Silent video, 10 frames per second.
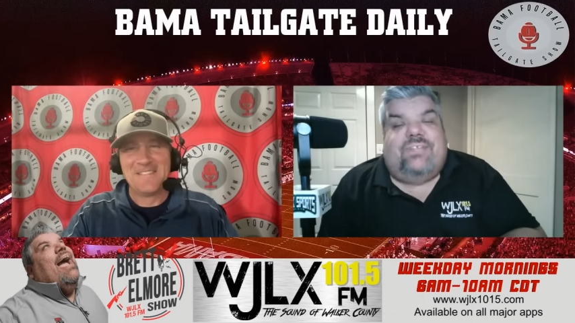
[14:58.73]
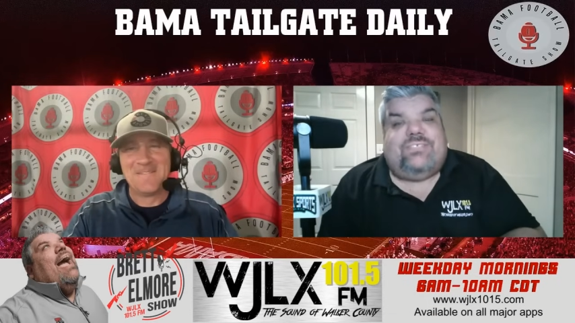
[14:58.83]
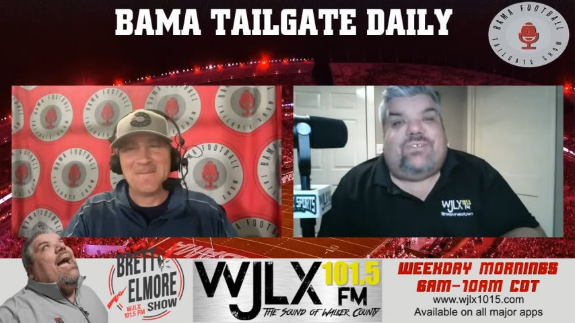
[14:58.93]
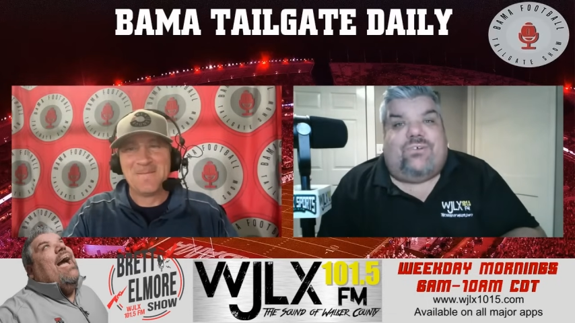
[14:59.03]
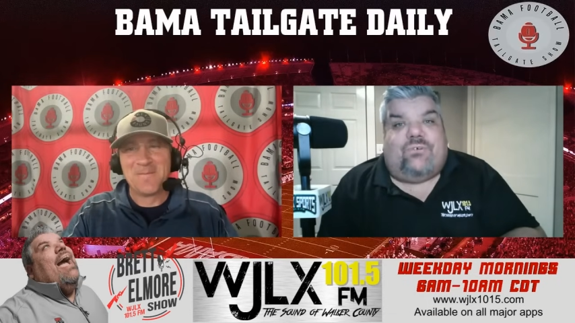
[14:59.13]
Speaker 1: these are
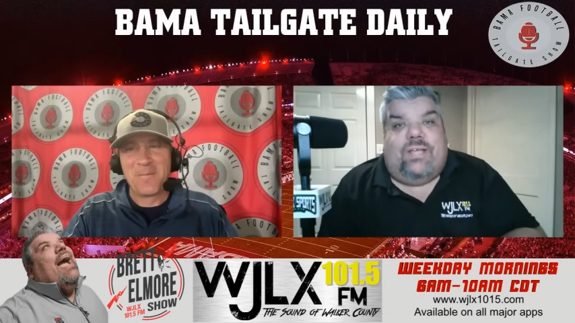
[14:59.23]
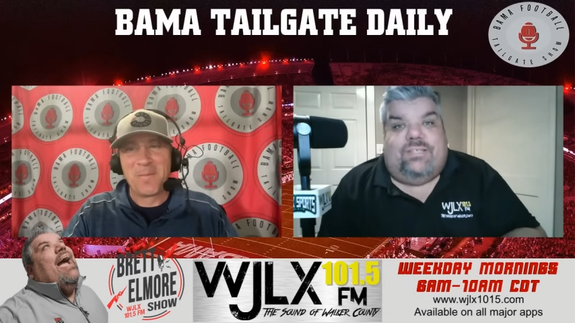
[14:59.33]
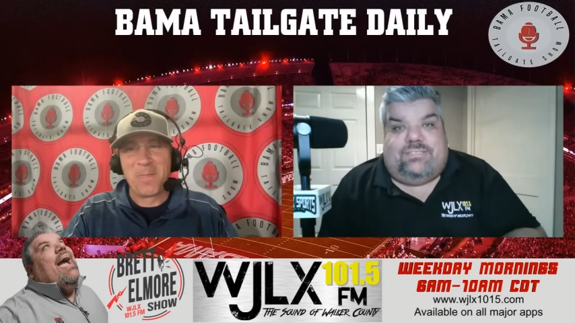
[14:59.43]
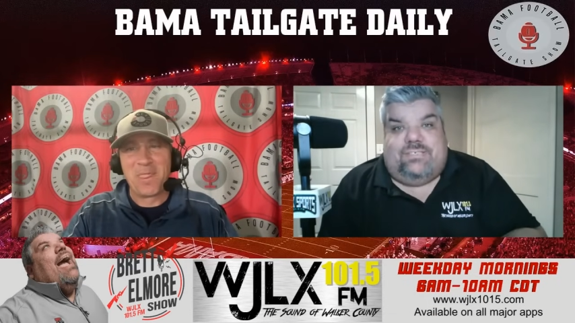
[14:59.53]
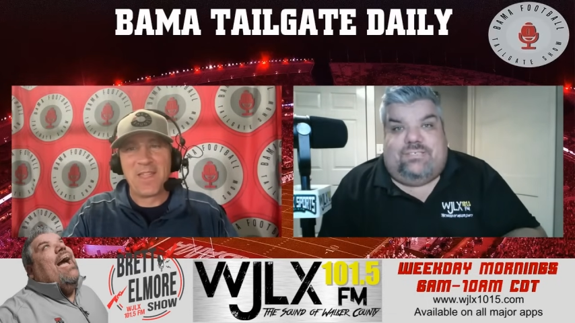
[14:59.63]
great
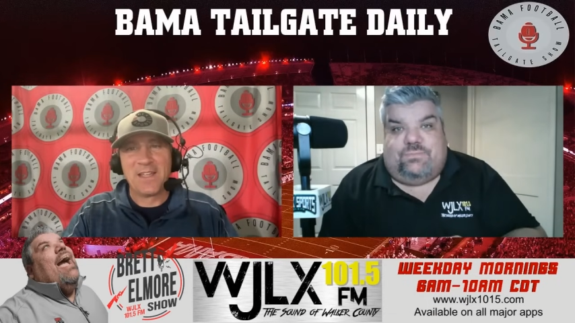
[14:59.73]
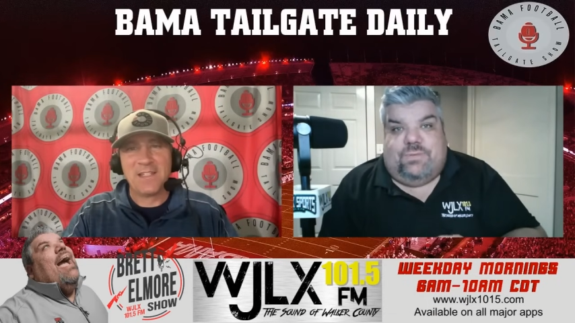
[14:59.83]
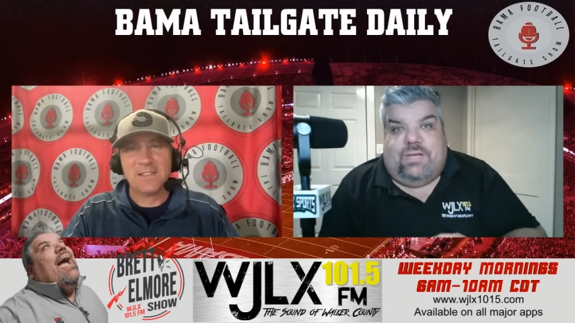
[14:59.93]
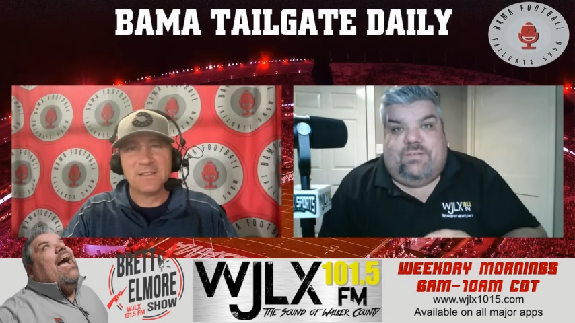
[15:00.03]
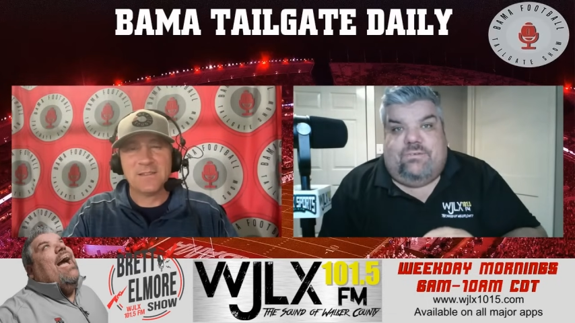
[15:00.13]
seats, by
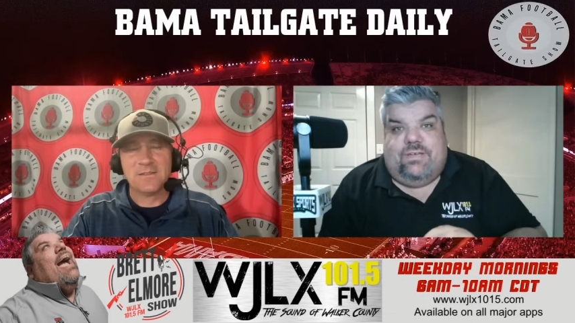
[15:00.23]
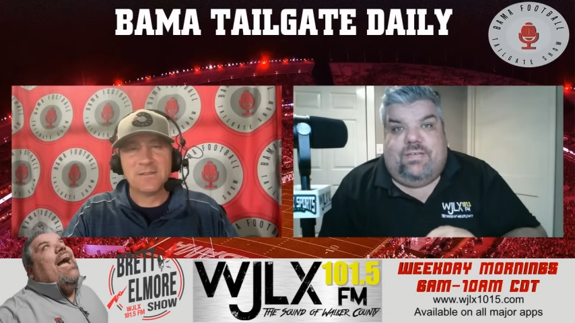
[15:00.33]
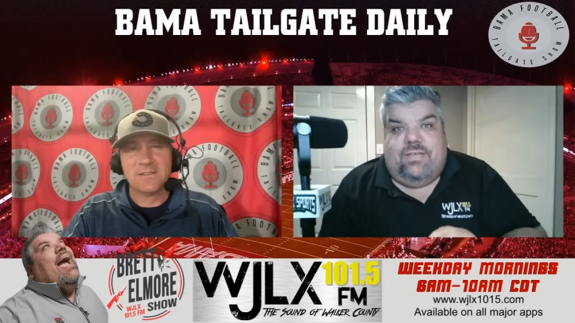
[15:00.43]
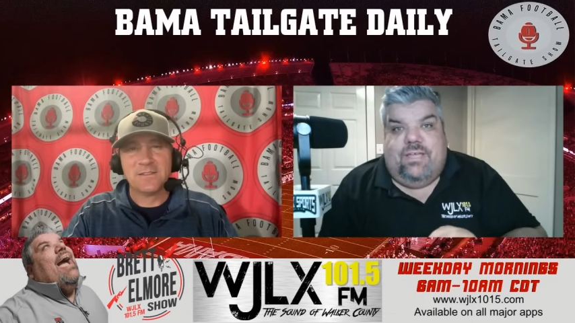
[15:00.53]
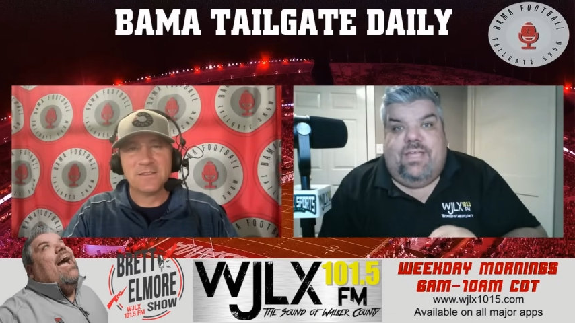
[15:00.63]
the way.
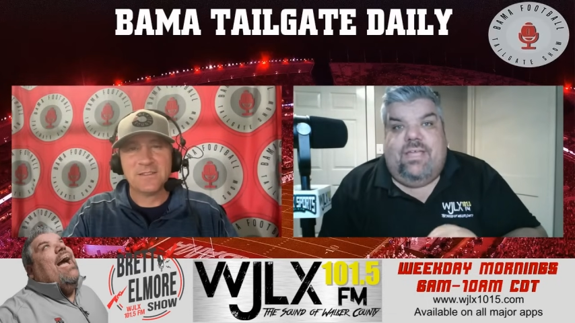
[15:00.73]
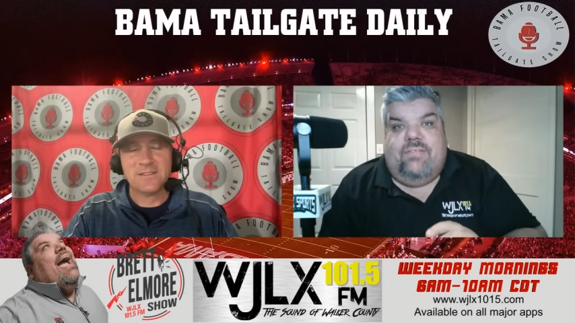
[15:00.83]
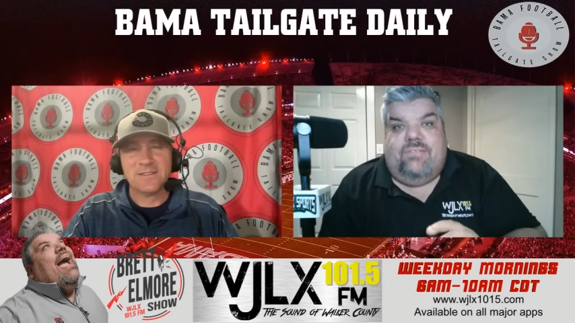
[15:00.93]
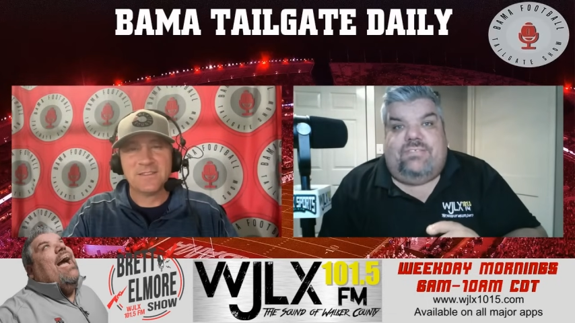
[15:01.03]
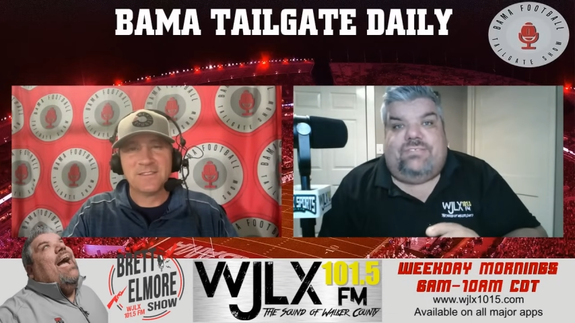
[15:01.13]

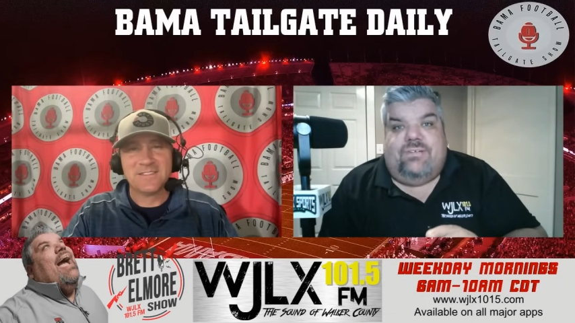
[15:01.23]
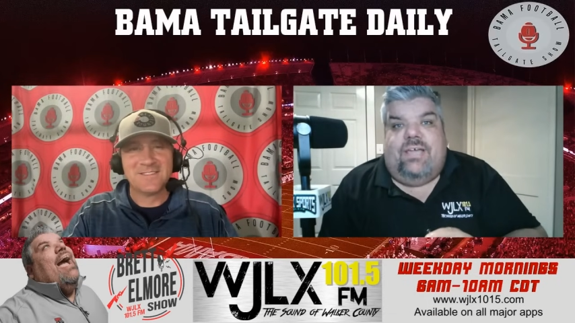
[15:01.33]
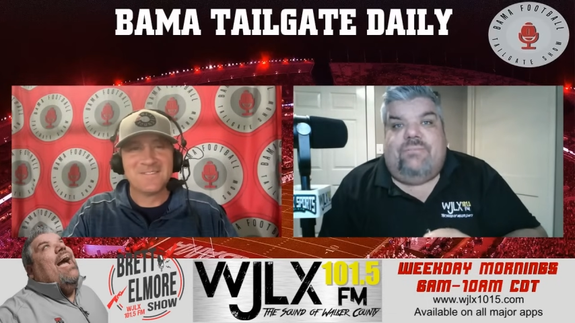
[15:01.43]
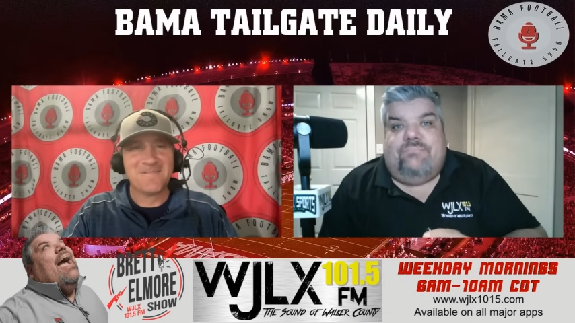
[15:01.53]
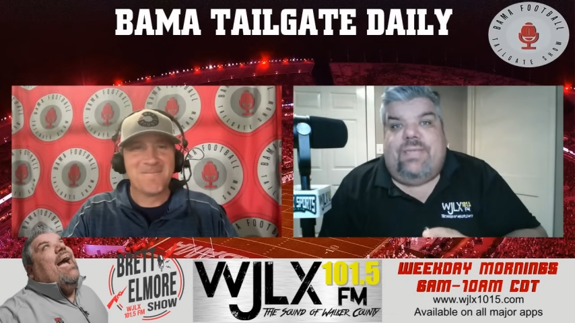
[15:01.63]
These are
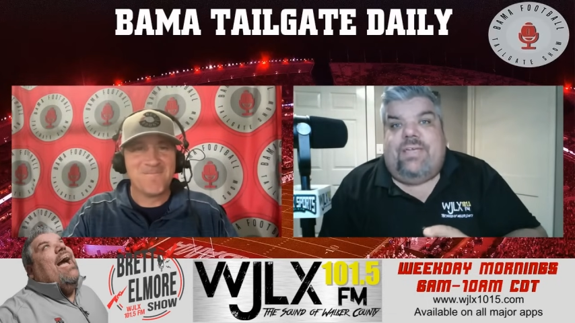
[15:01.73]
like Big